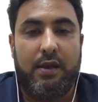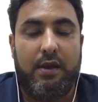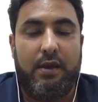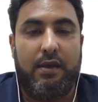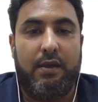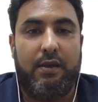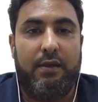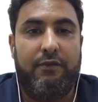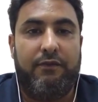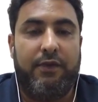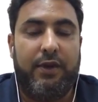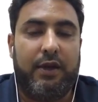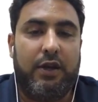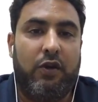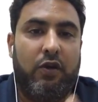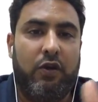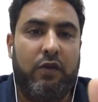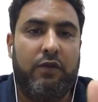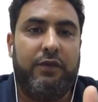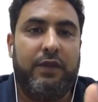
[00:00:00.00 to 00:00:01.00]
In fact, a
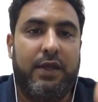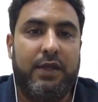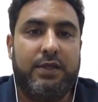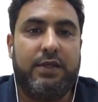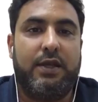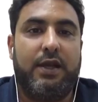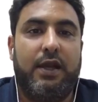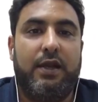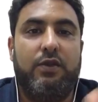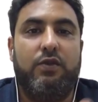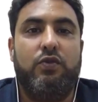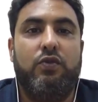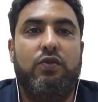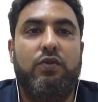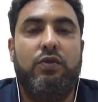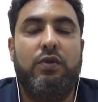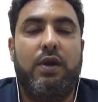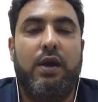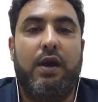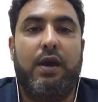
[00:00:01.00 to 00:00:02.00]
lot of things that I do,
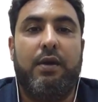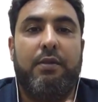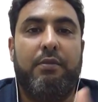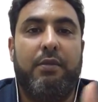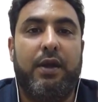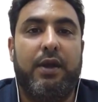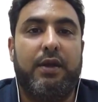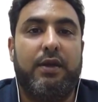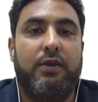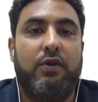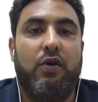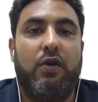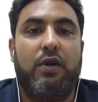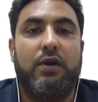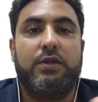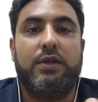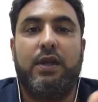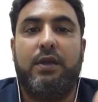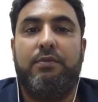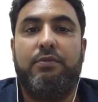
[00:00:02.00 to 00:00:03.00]
my talks
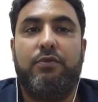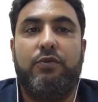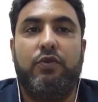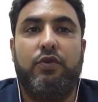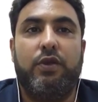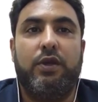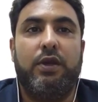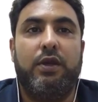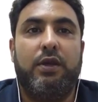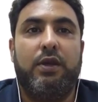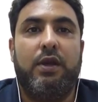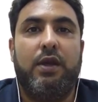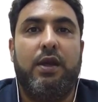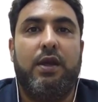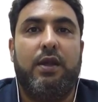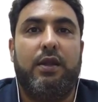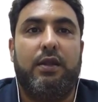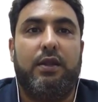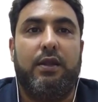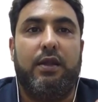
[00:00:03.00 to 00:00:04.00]
I'm doing,
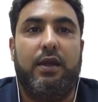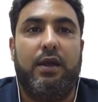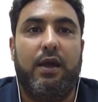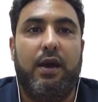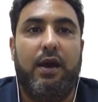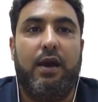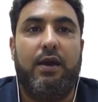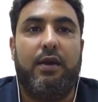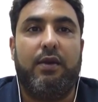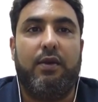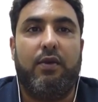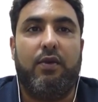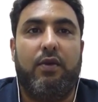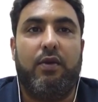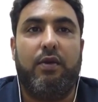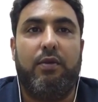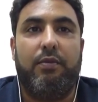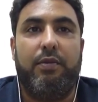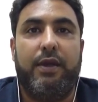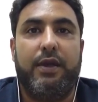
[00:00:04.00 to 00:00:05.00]
they are all
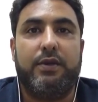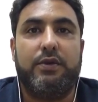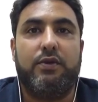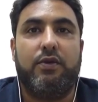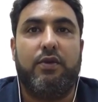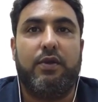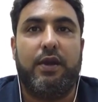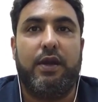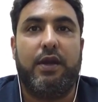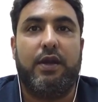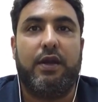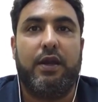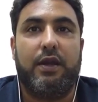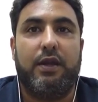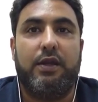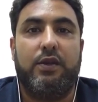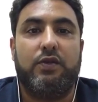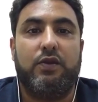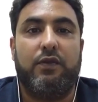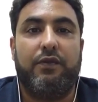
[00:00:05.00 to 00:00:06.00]
based on
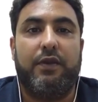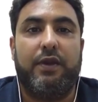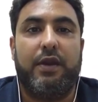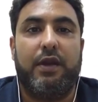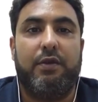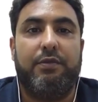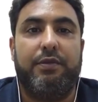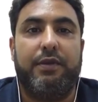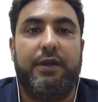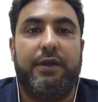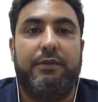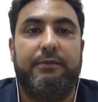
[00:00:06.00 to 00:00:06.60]
techniques of NLP.